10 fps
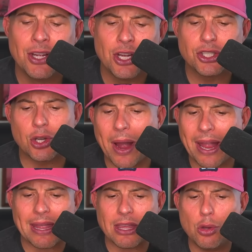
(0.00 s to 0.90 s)
So
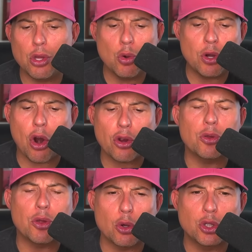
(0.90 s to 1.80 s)
you could argue
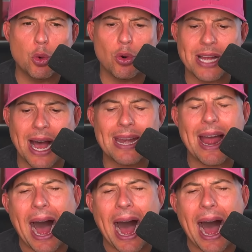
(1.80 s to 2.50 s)
those two are tied.